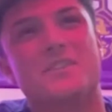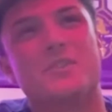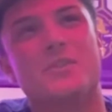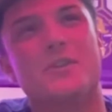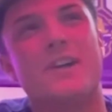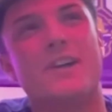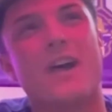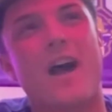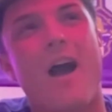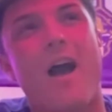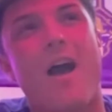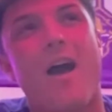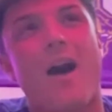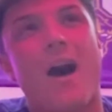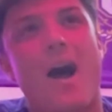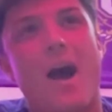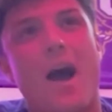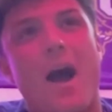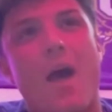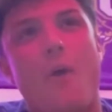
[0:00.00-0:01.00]
to it.
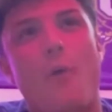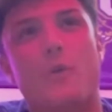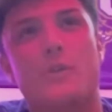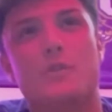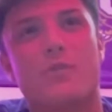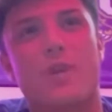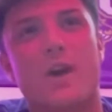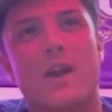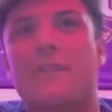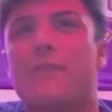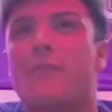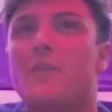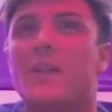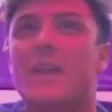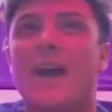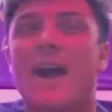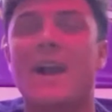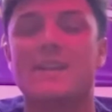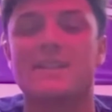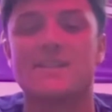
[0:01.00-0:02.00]
I was ready for
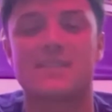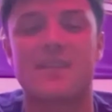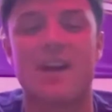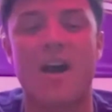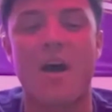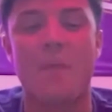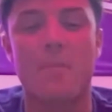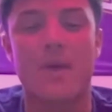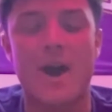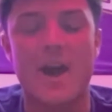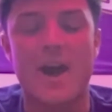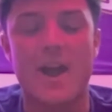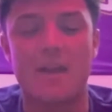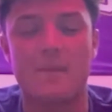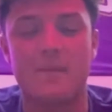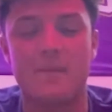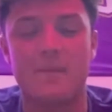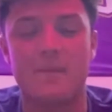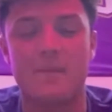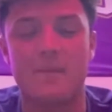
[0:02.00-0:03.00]
the next step. I
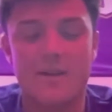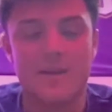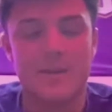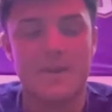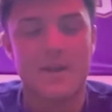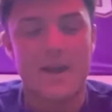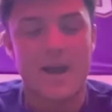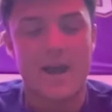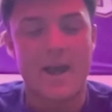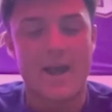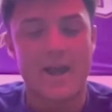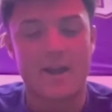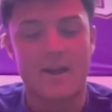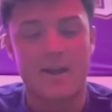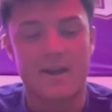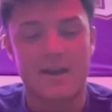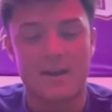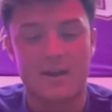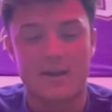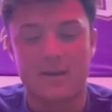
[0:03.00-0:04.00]
had
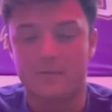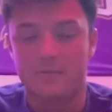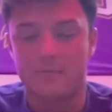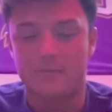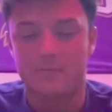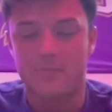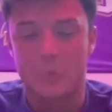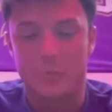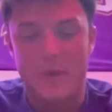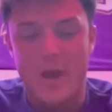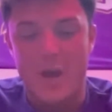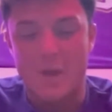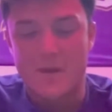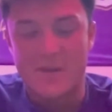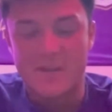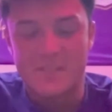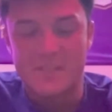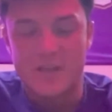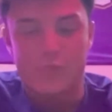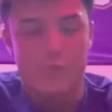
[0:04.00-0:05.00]
prepared
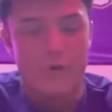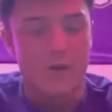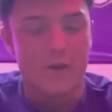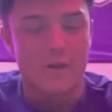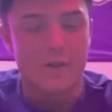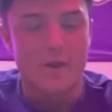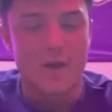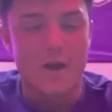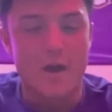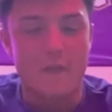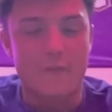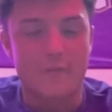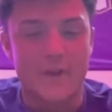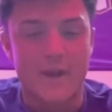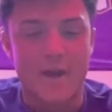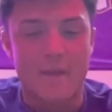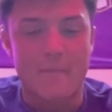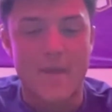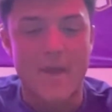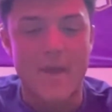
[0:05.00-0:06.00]
myself well enough,
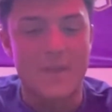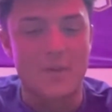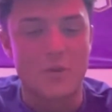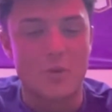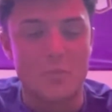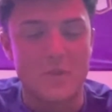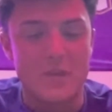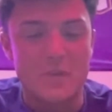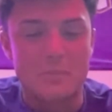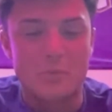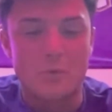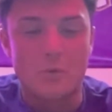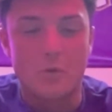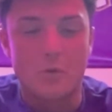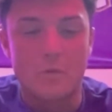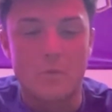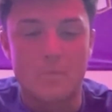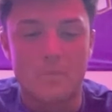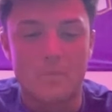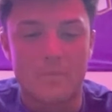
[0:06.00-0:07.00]
and I met new
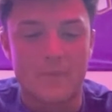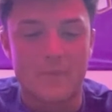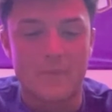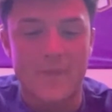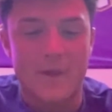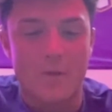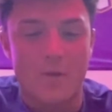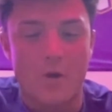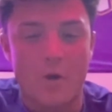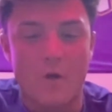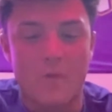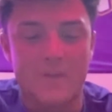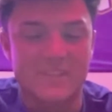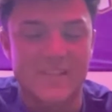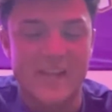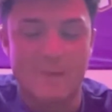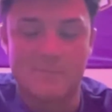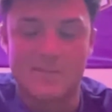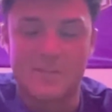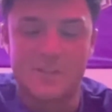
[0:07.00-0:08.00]
people. And they were all in the
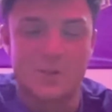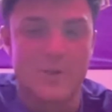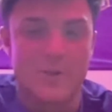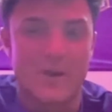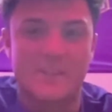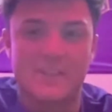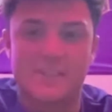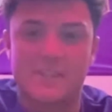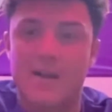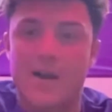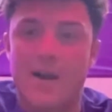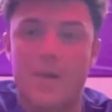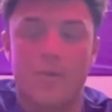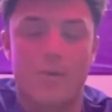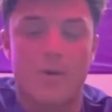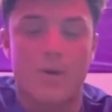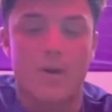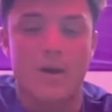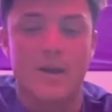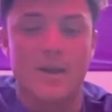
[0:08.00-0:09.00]
same situation I
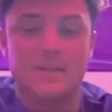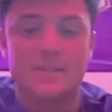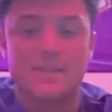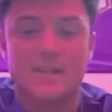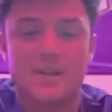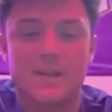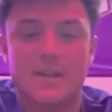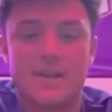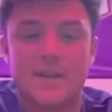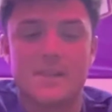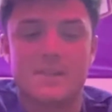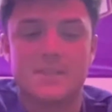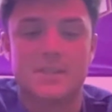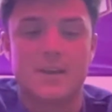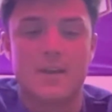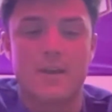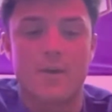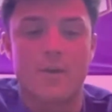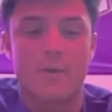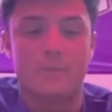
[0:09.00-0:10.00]
was,
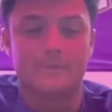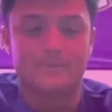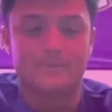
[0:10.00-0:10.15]
so